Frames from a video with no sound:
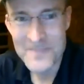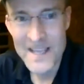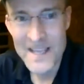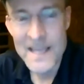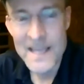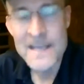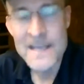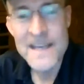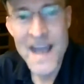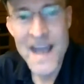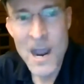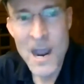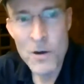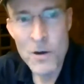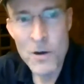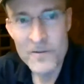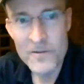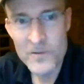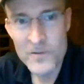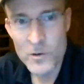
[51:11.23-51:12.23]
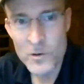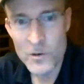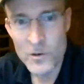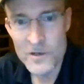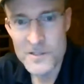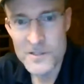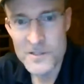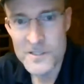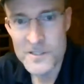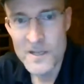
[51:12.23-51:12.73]
Now, of
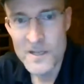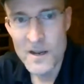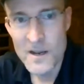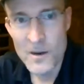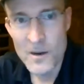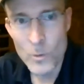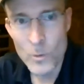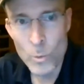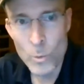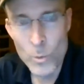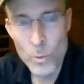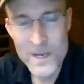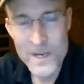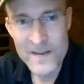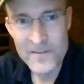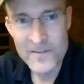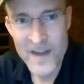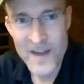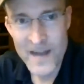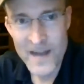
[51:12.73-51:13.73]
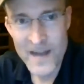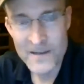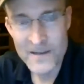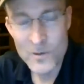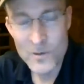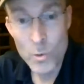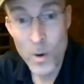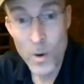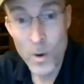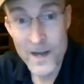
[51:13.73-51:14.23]
course, we have gotten
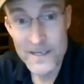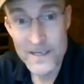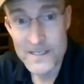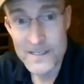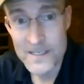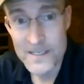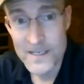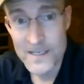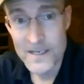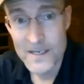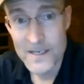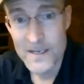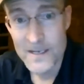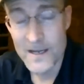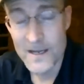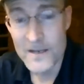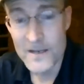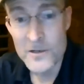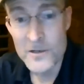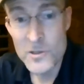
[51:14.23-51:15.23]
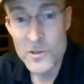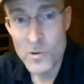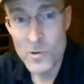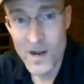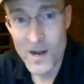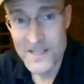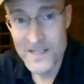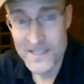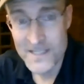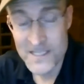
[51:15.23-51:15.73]
quite
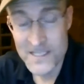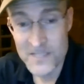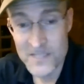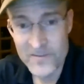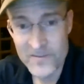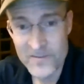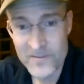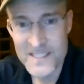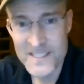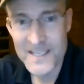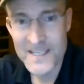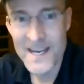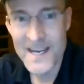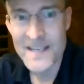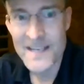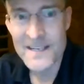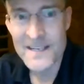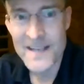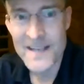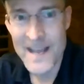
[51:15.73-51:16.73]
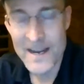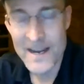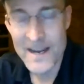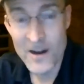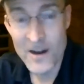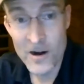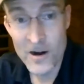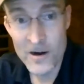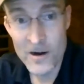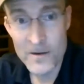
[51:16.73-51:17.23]
nuanced and sophisticated at
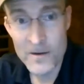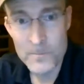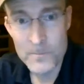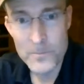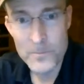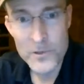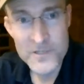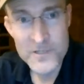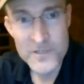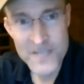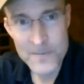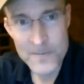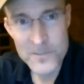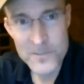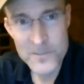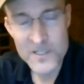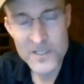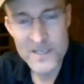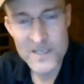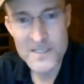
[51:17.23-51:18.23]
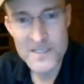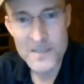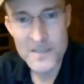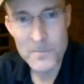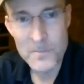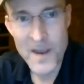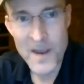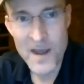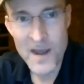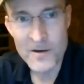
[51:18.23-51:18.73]
our perceptions
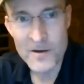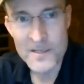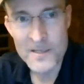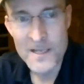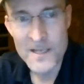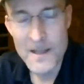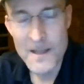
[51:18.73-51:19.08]
about